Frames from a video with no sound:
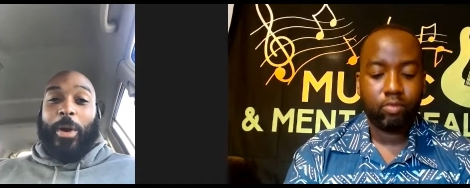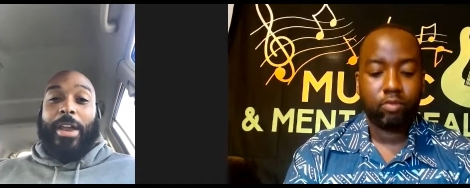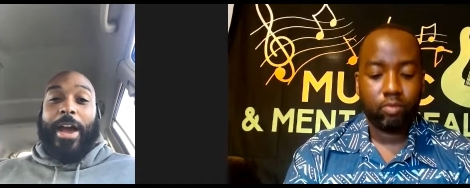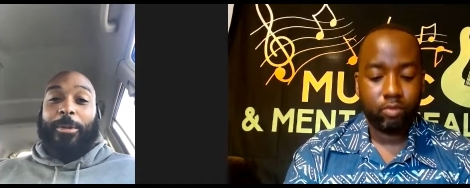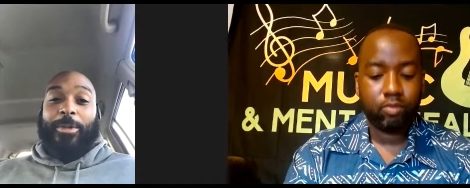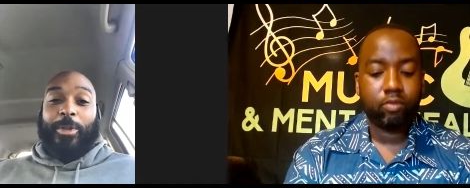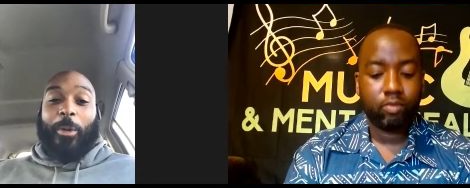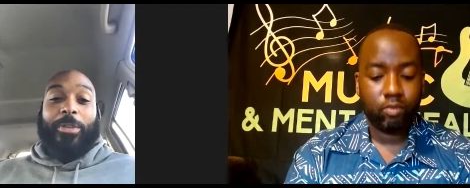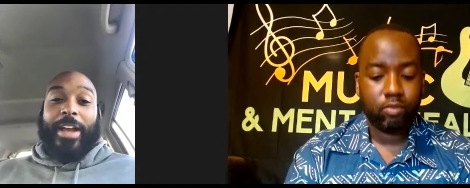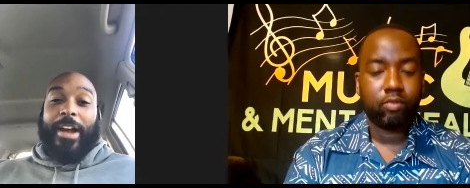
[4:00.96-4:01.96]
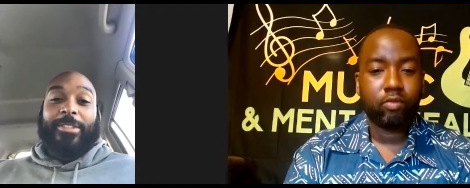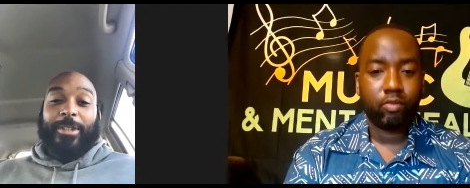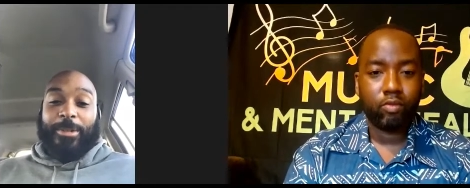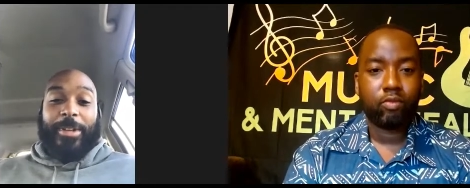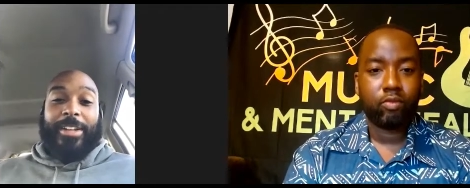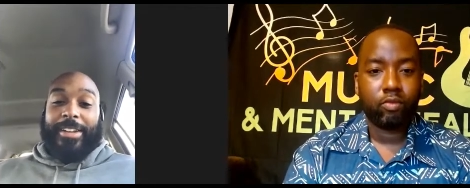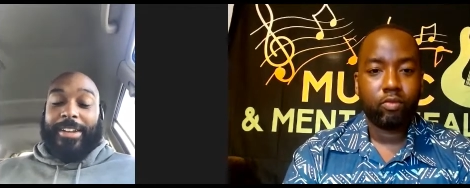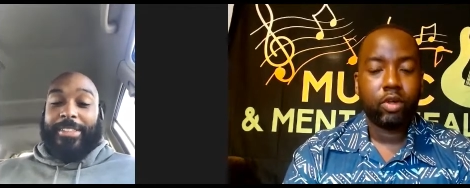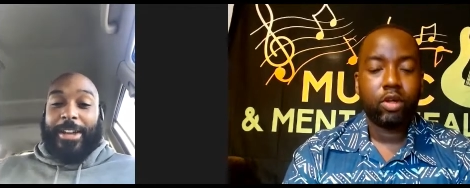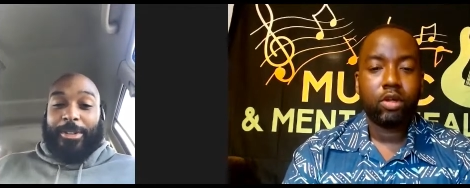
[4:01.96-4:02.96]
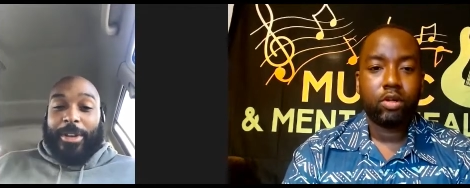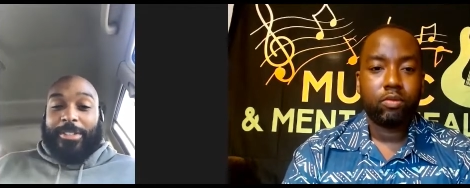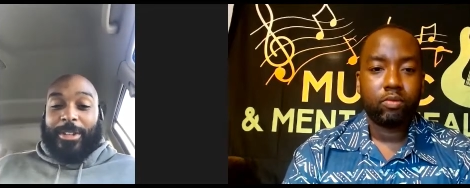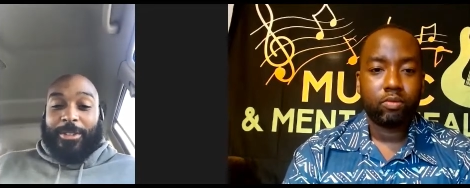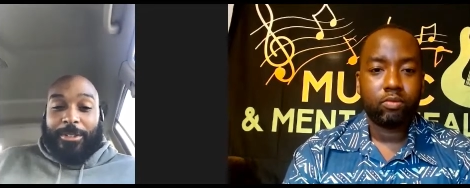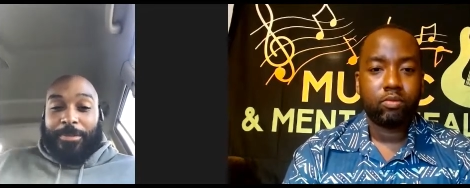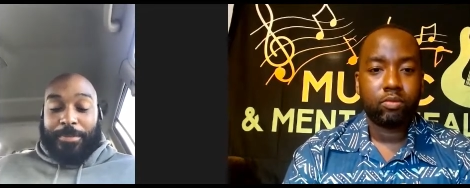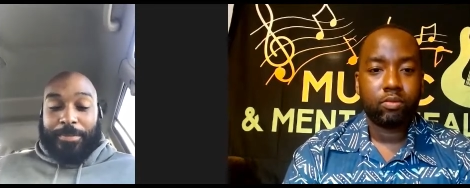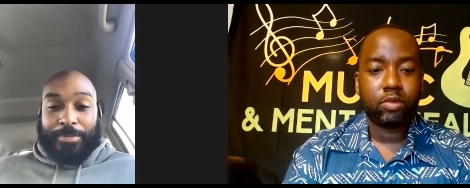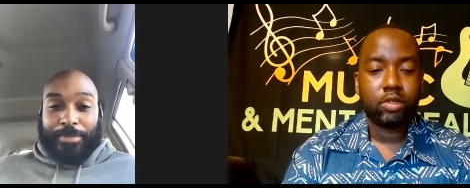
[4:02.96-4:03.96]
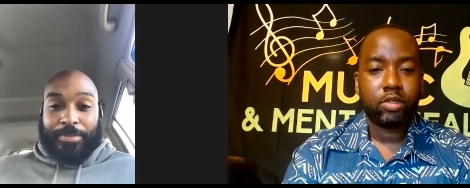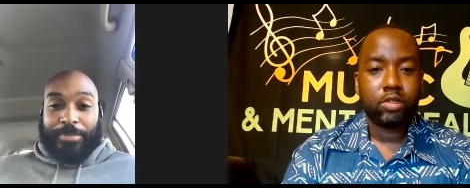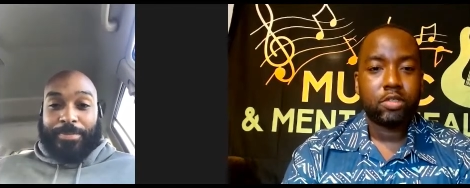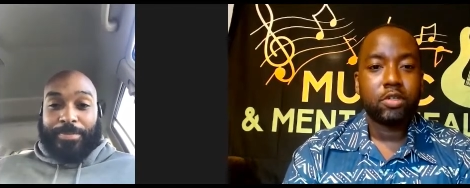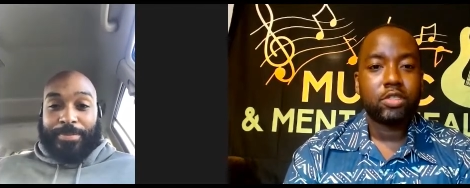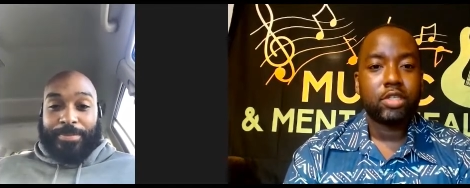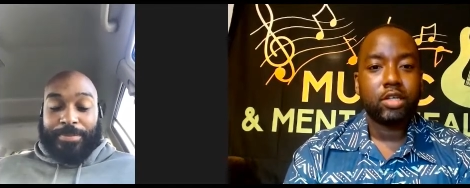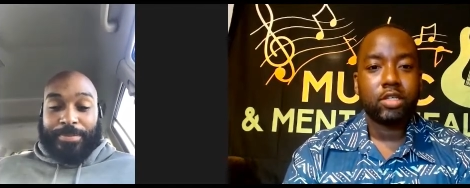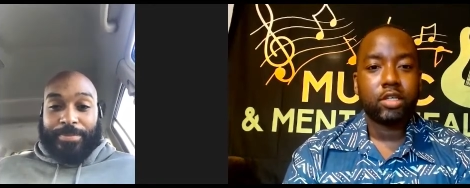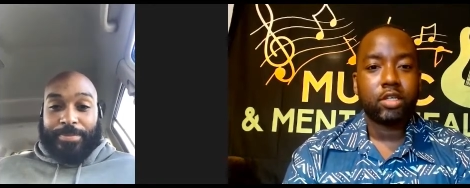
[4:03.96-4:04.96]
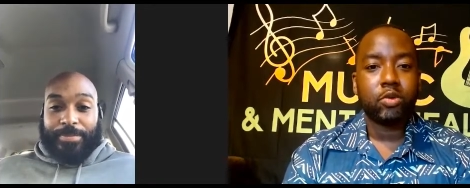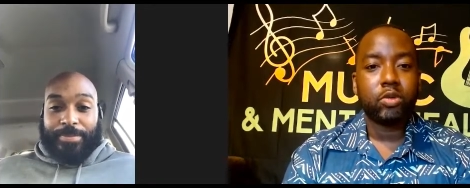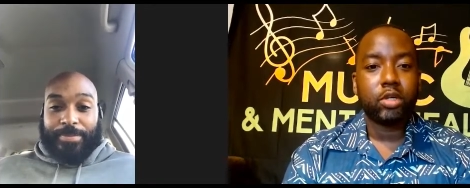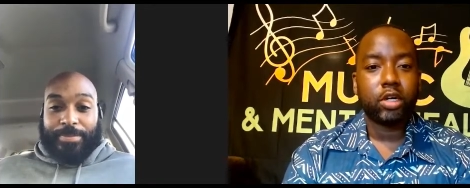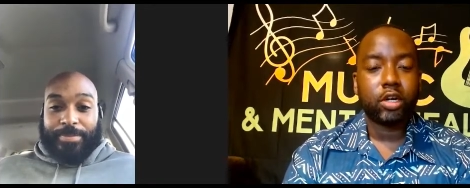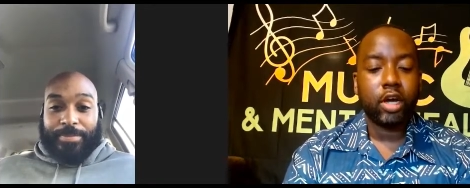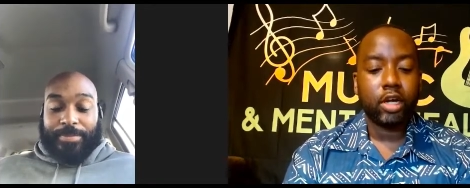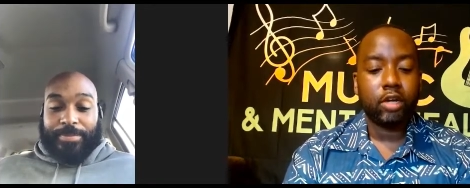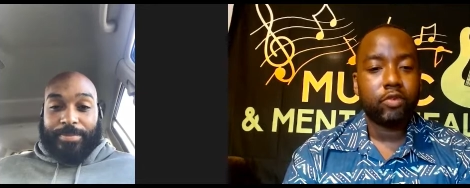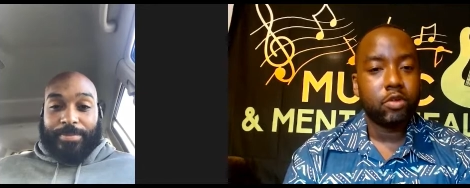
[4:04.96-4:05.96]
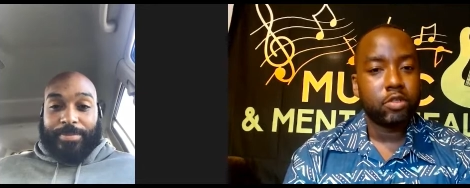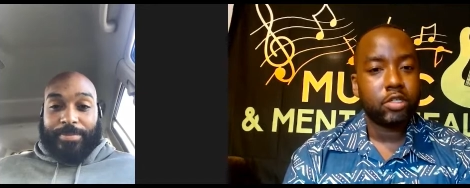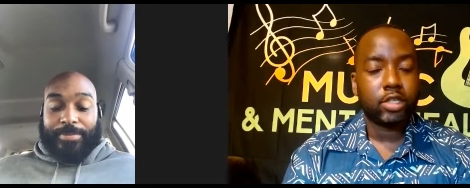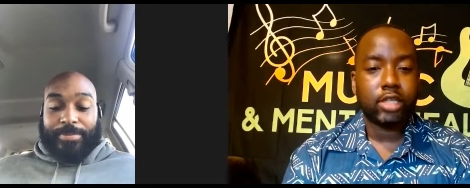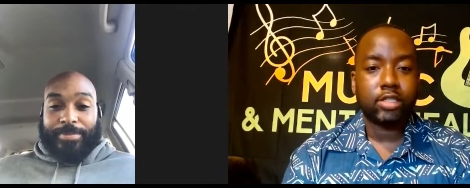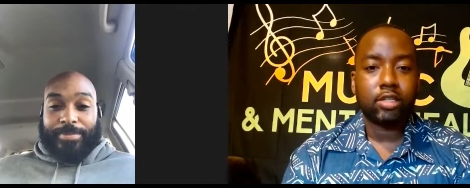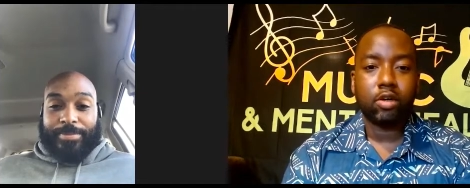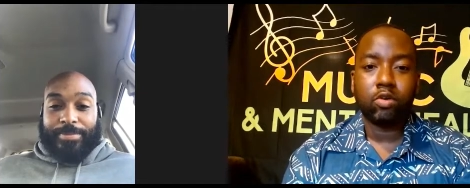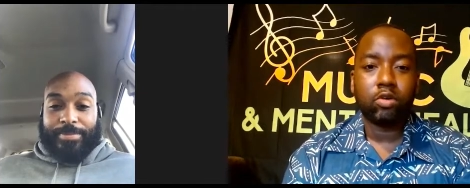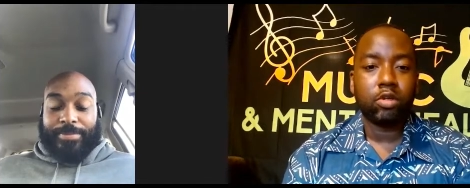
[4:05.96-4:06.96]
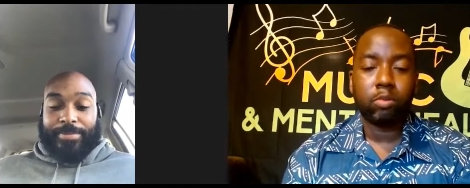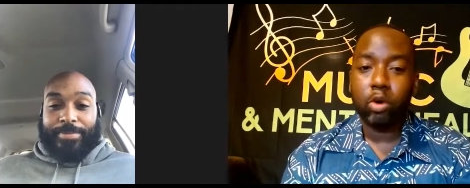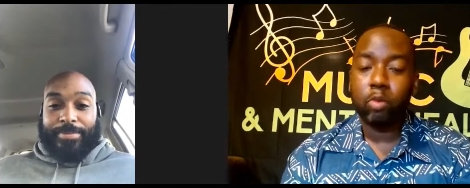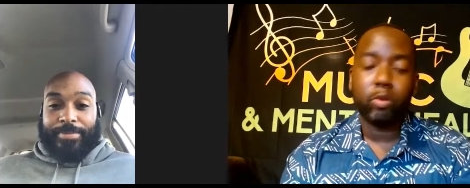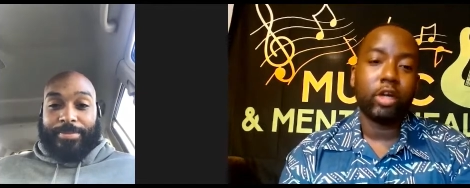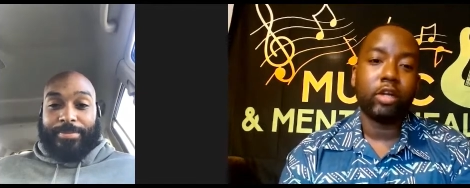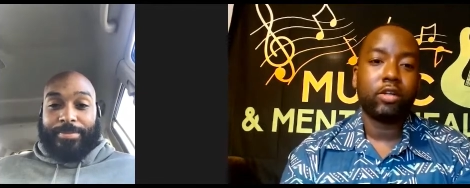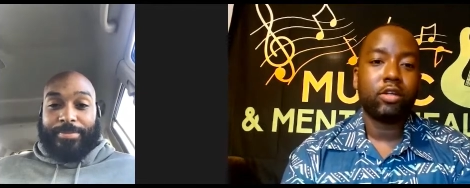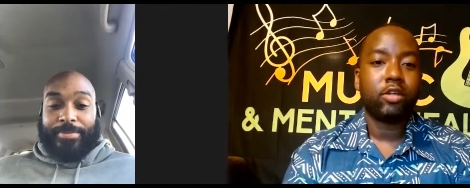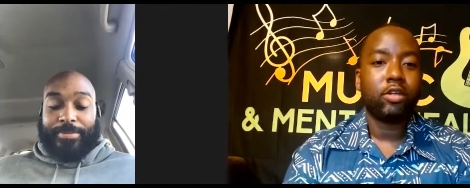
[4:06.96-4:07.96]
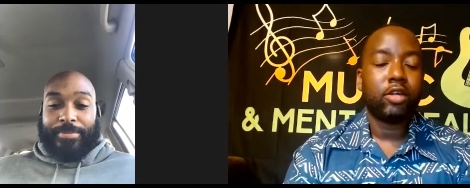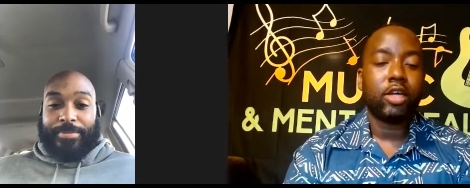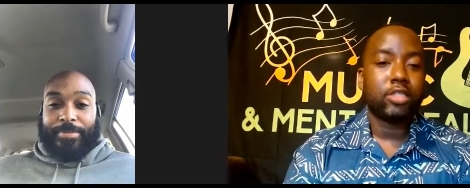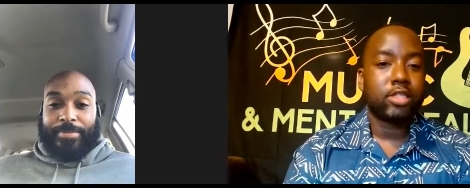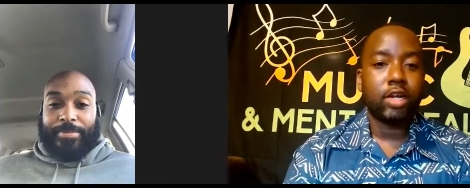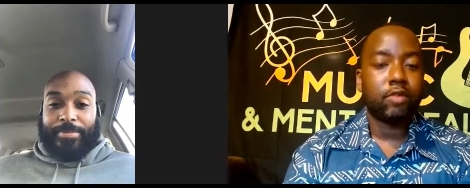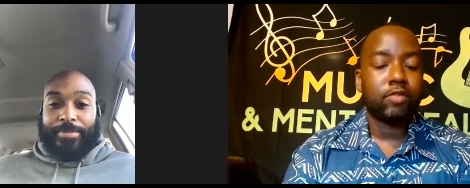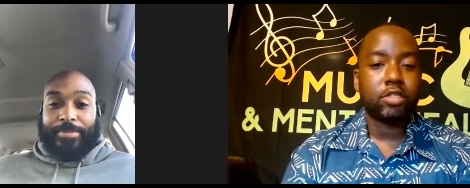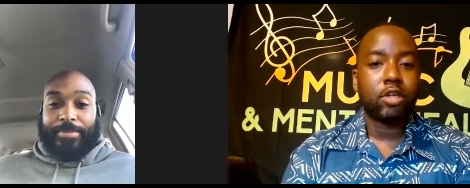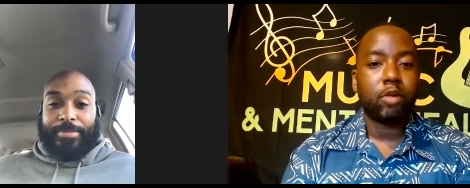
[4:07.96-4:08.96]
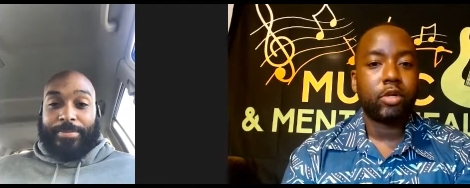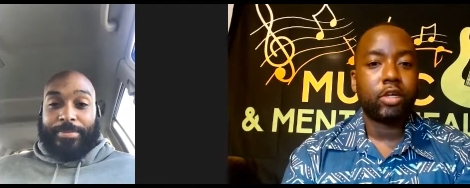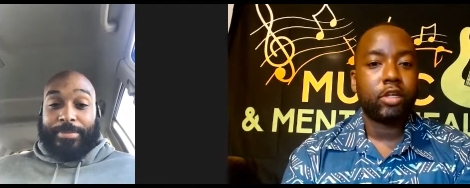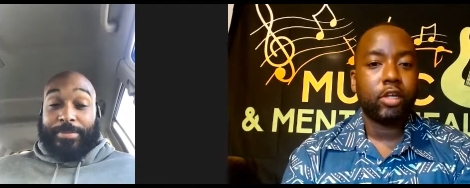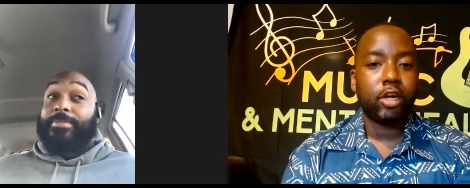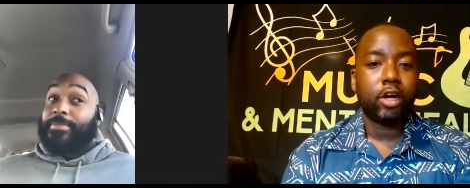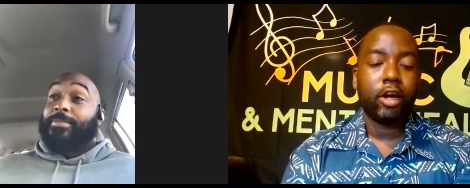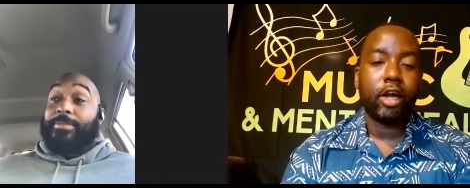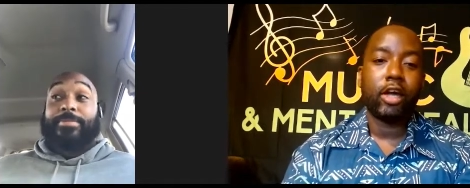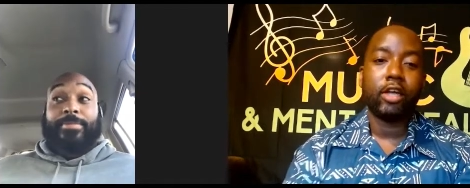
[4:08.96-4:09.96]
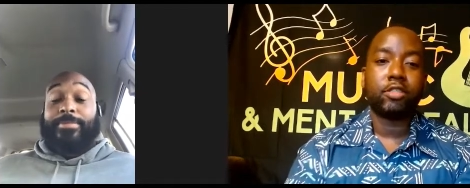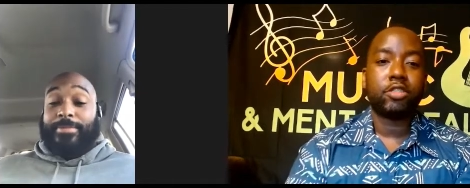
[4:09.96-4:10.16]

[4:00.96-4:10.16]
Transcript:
Speaker 1: what I was holding on to in that transition.
Speaker 2: So it sounds like you were kind of using that to own the moment, instead of just coming in here and